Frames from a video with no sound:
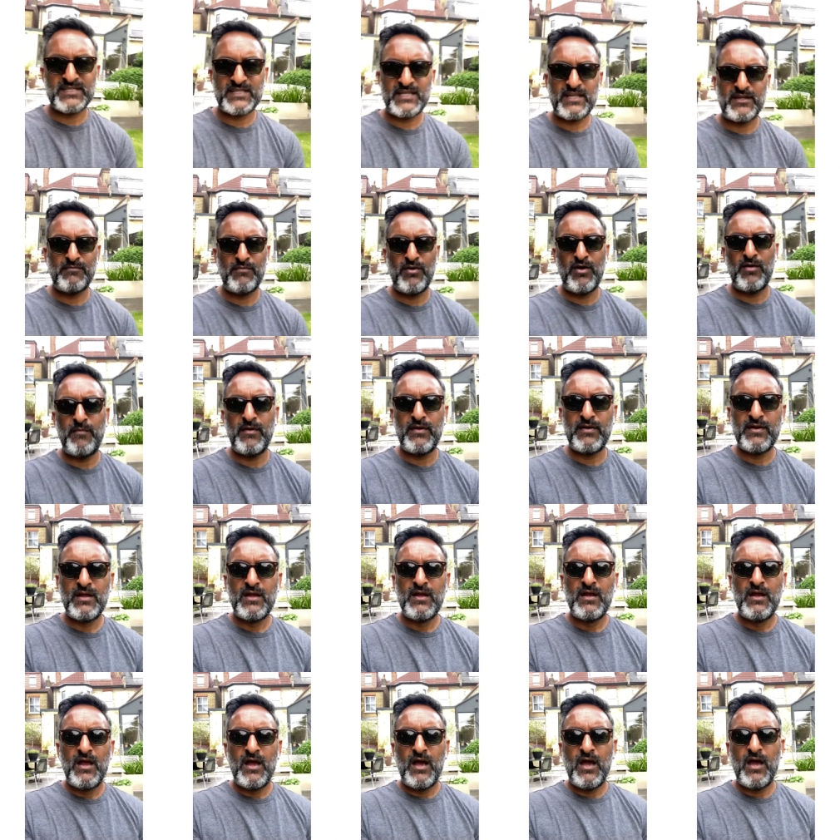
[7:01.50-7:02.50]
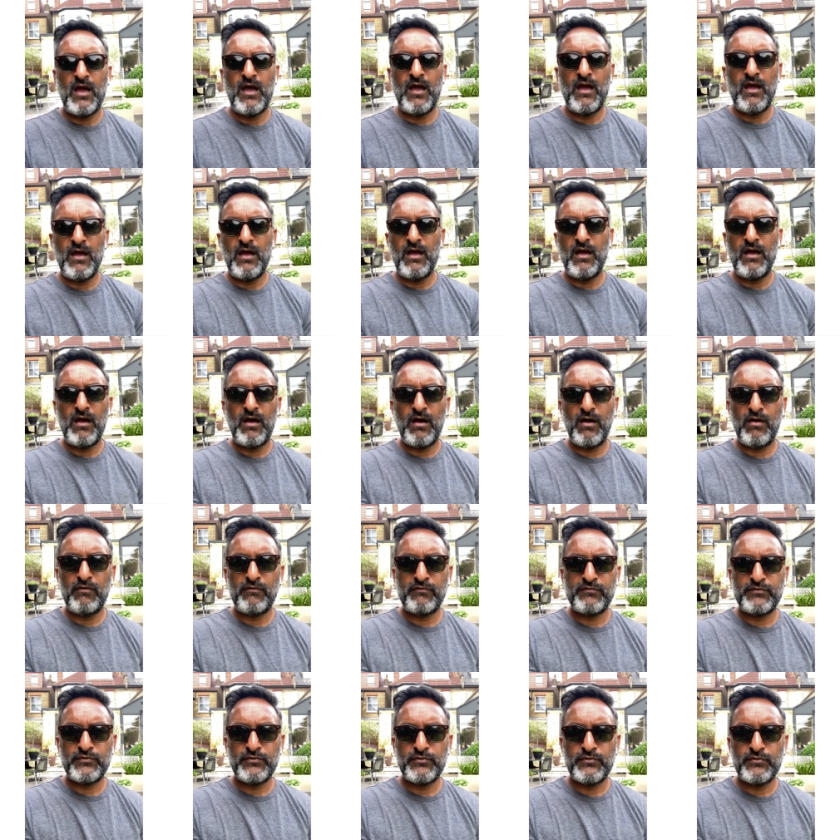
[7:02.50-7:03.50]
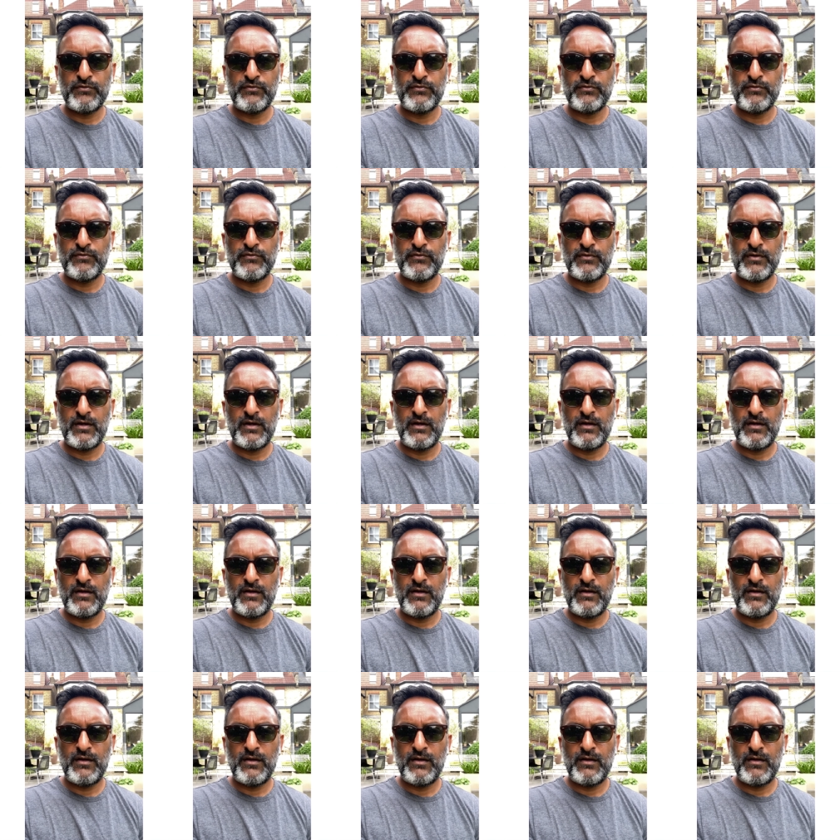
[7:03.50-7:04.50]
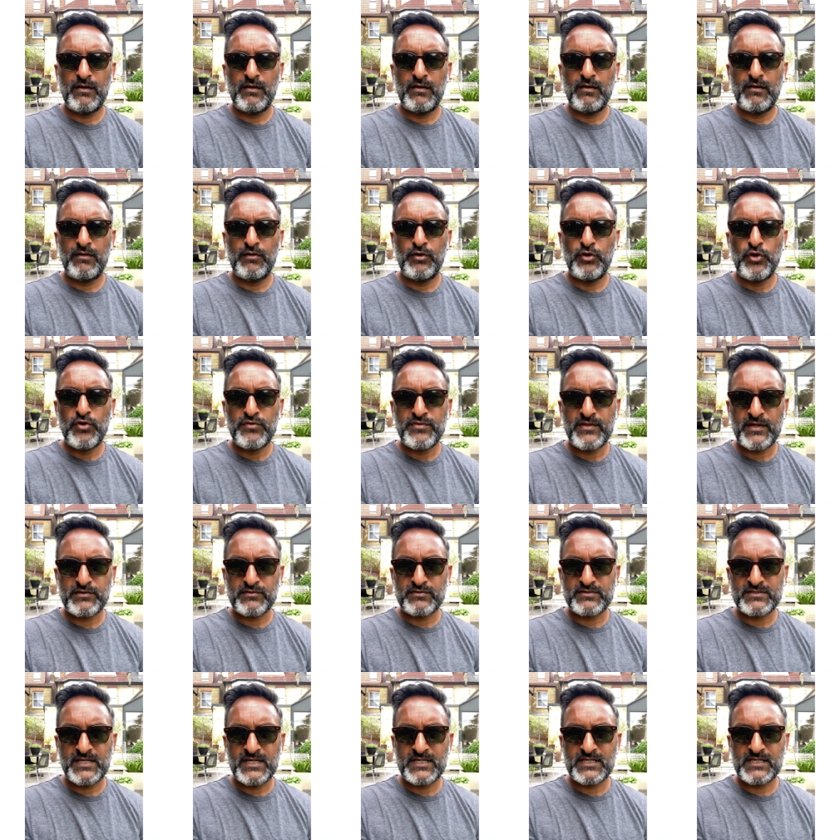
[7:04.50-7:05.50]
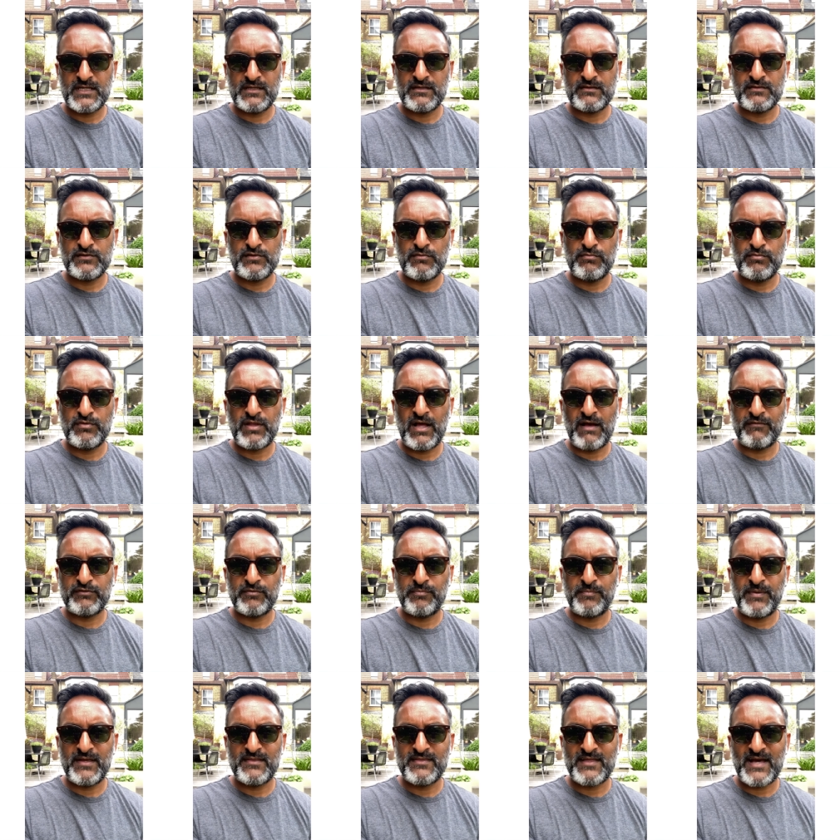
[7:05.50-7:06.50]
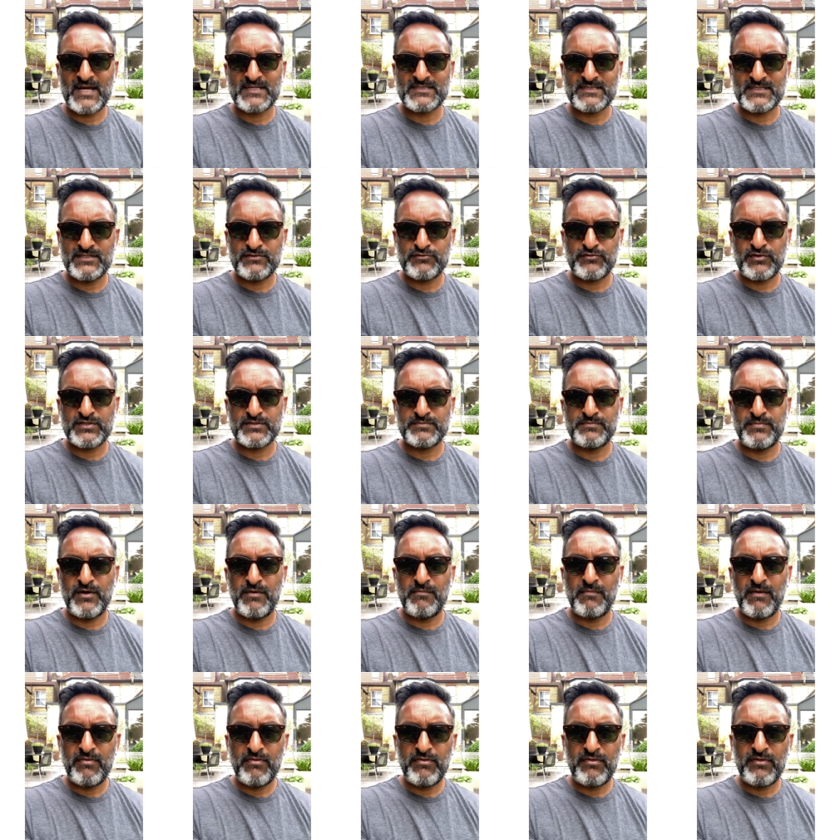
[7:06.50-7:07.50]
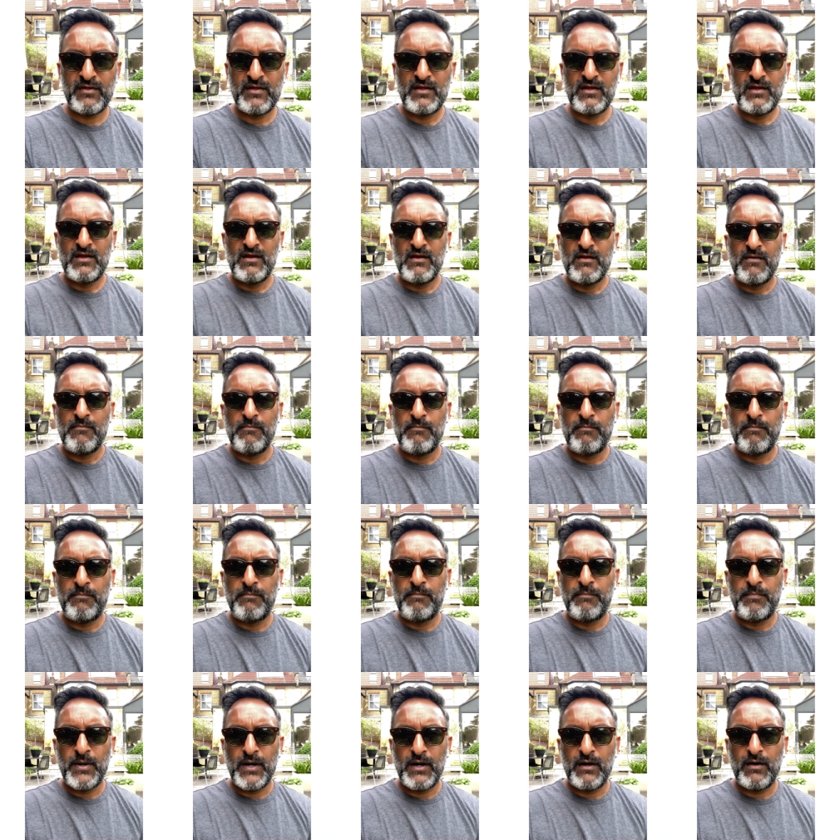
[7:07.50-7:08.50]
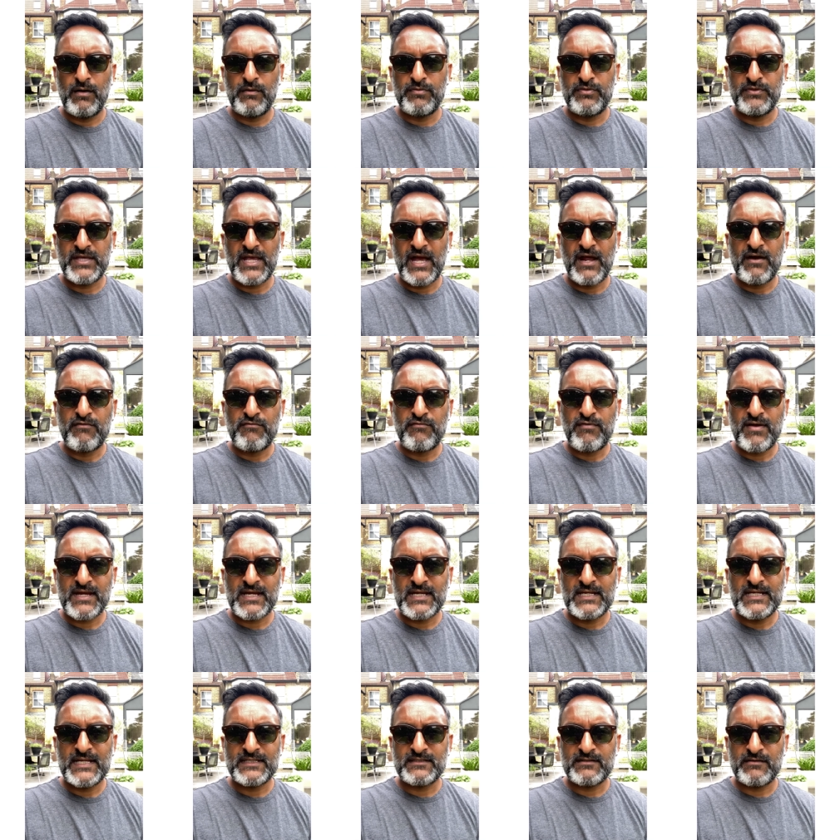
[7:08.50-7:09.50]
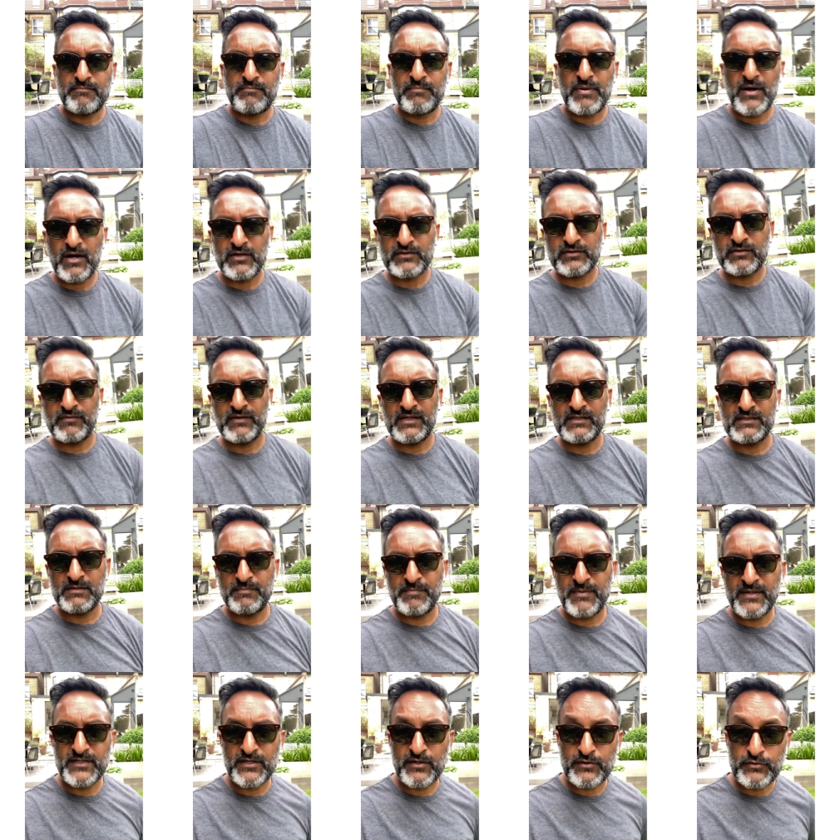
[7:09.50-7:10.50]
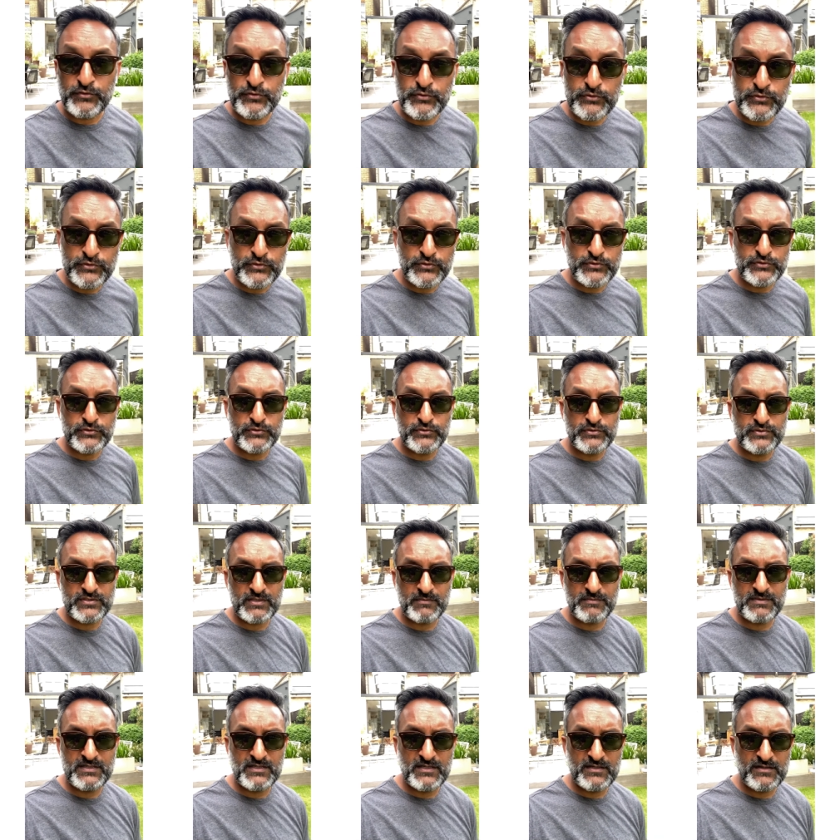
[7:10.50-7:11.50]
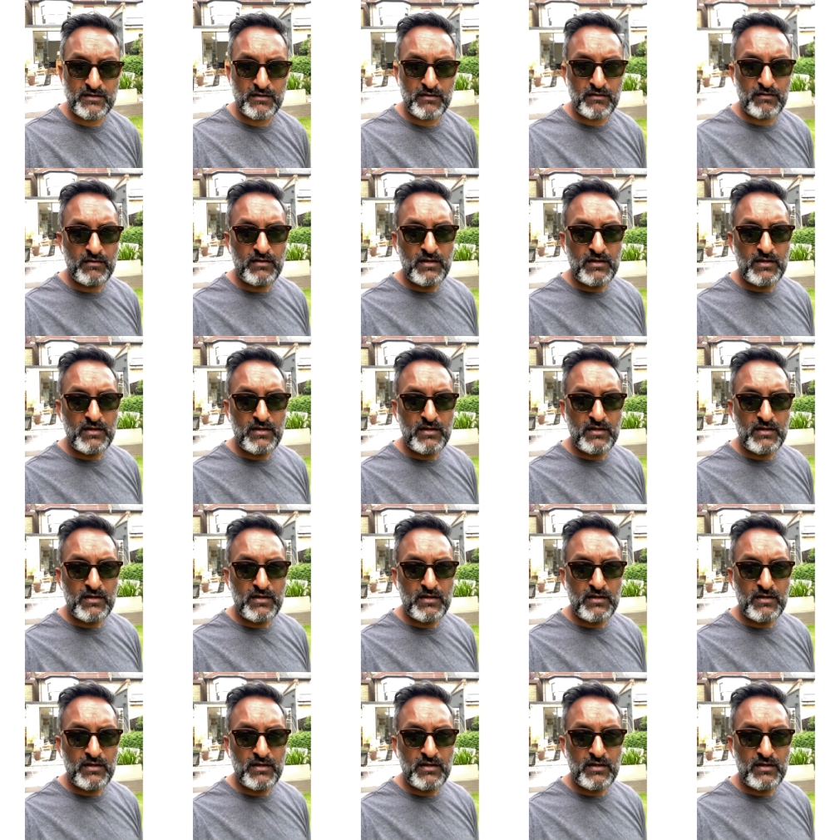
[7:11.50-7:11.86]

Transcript: at the moment uh, of your uh, loan that you're taking, you will have to pay that as interest per month but the unregulated part of it, depending on who you use, I mean, there are